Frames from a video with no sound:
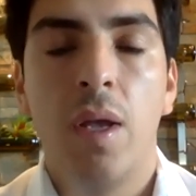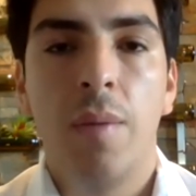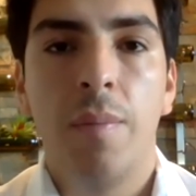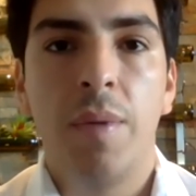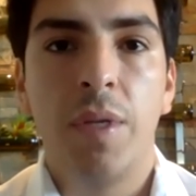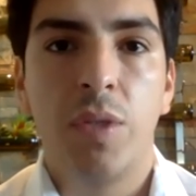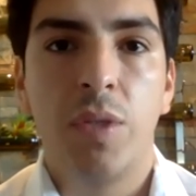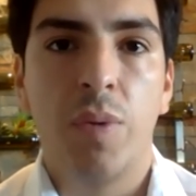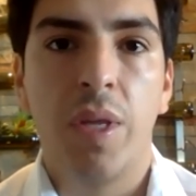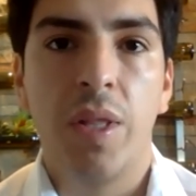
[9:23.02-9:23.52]

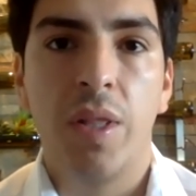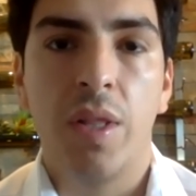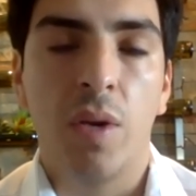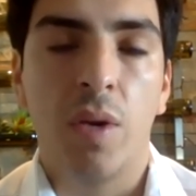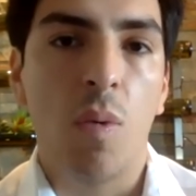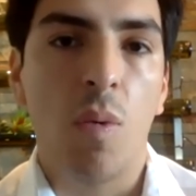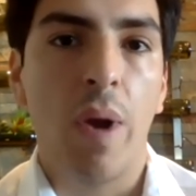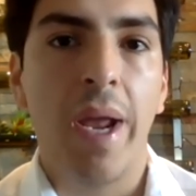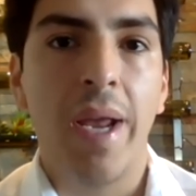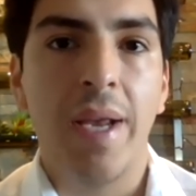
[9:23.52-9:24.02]
between the
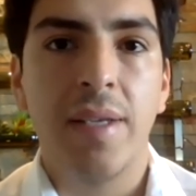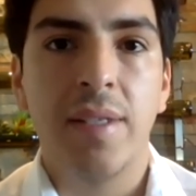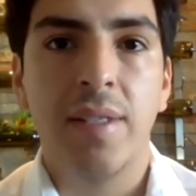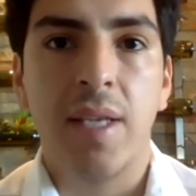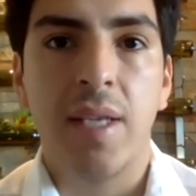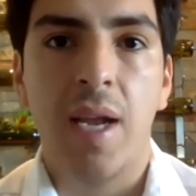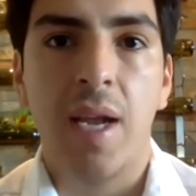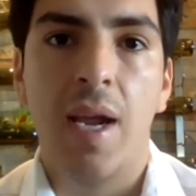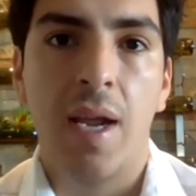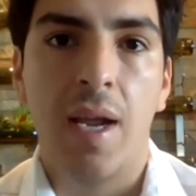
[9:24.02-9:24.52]

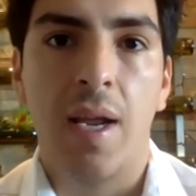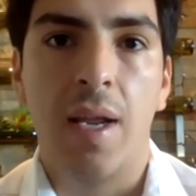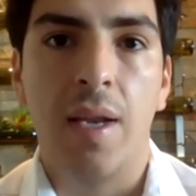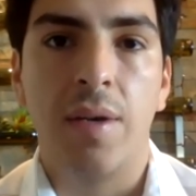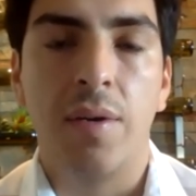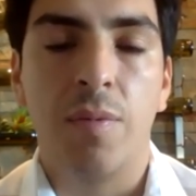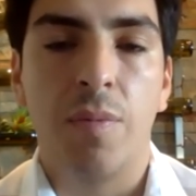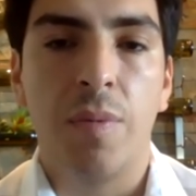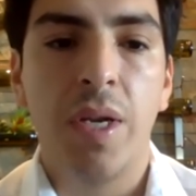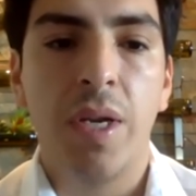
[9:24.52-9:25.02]
Quakes
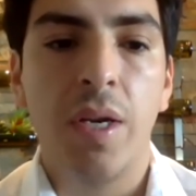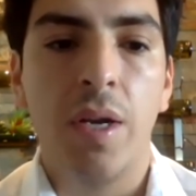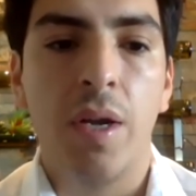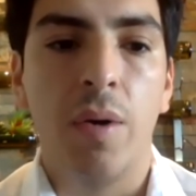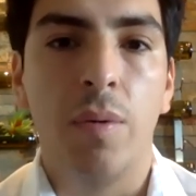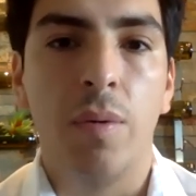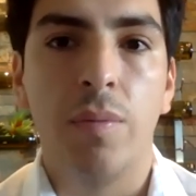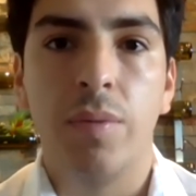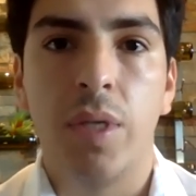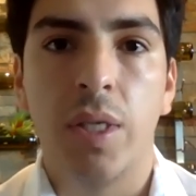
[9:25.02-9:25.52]
and
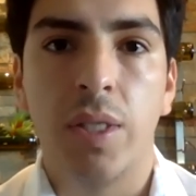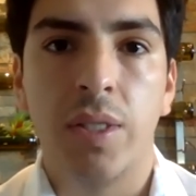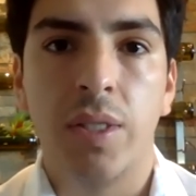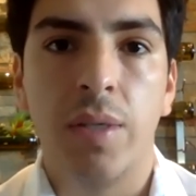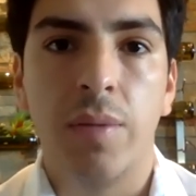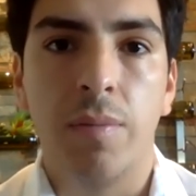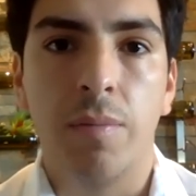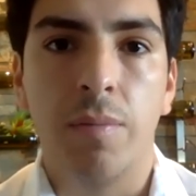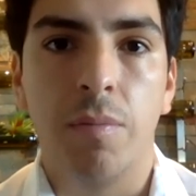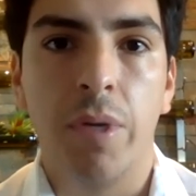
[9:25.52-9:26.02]
Reno
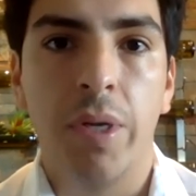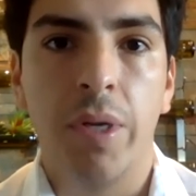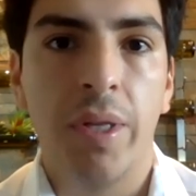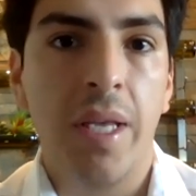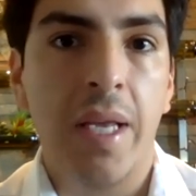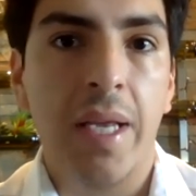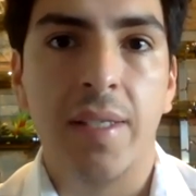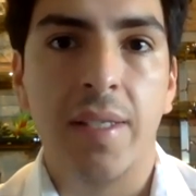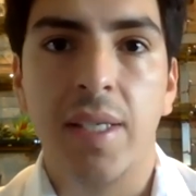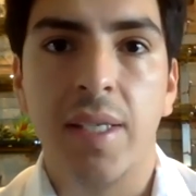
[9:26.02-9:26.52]
doesn't
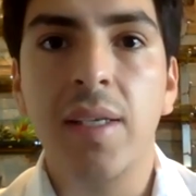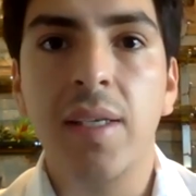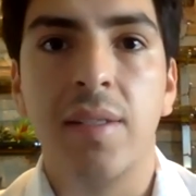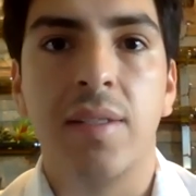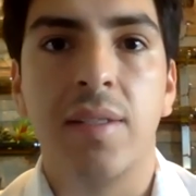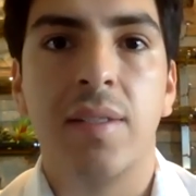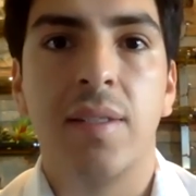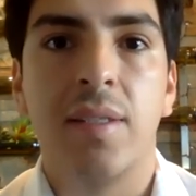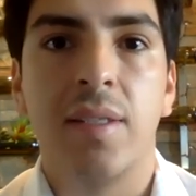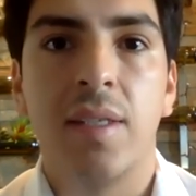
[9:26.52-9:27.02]
really
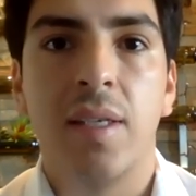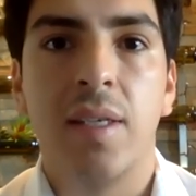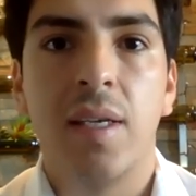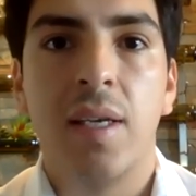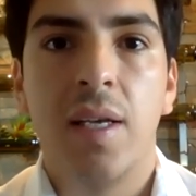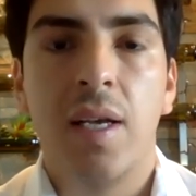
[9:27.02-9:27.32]
exist.